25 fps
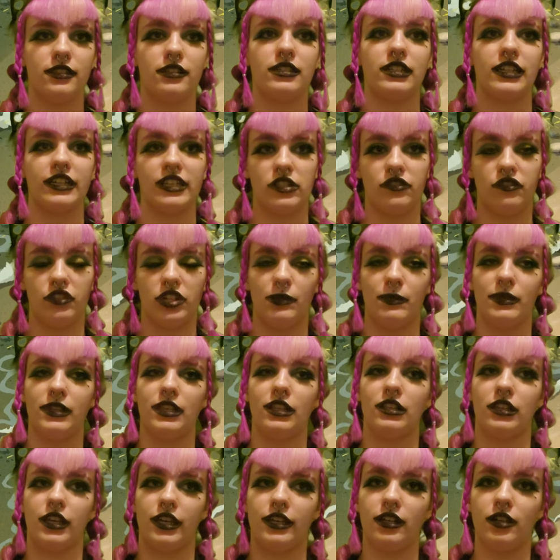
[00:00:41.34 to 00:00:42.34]
the next film in the
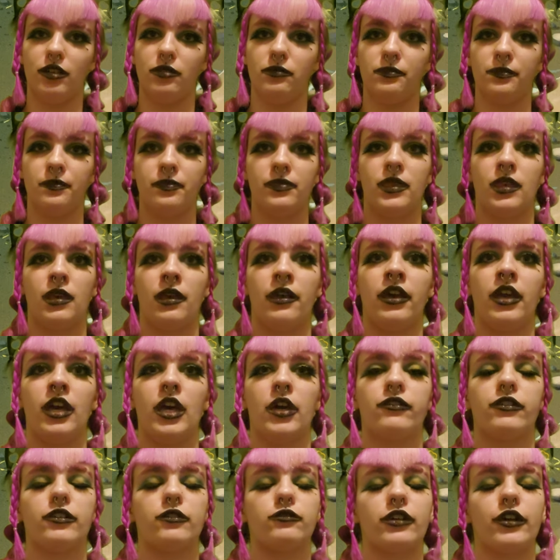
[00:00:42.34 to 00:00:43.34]
lineup.
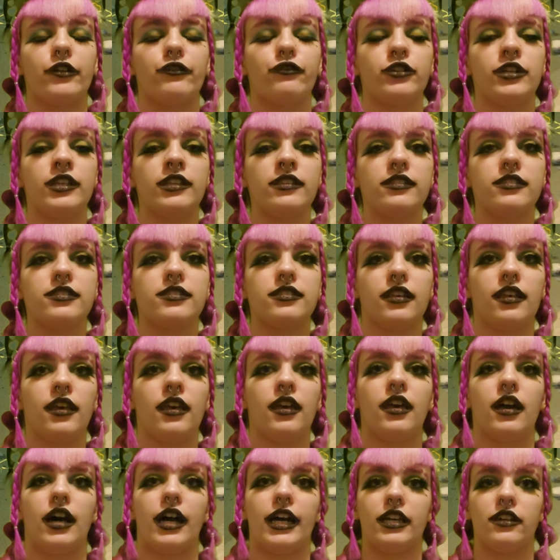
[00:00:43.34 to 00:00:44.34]
For reference,
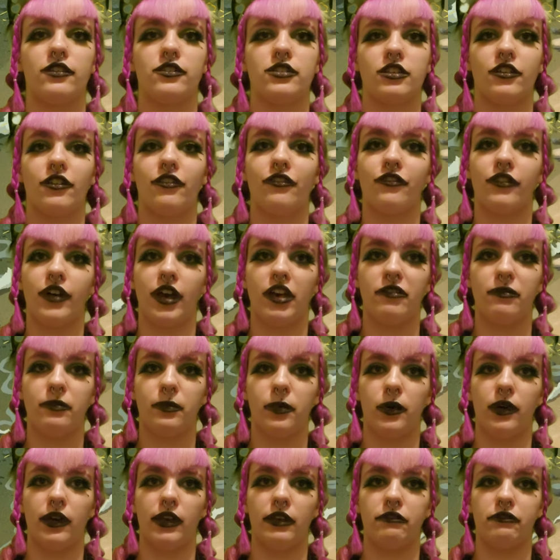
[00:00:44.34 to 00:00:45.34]
I use a
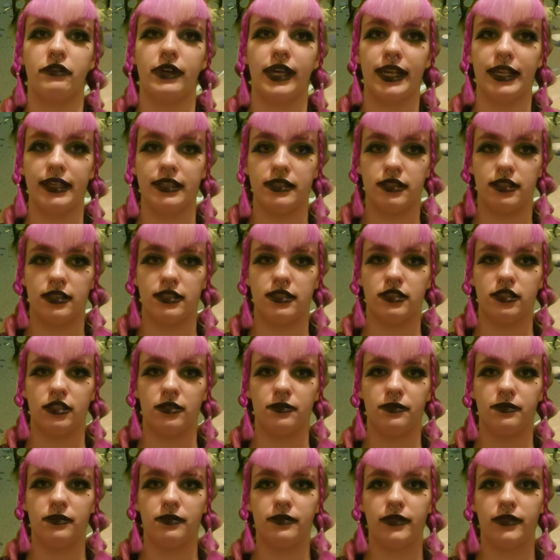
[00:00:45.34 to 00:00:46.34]
5-point rating system.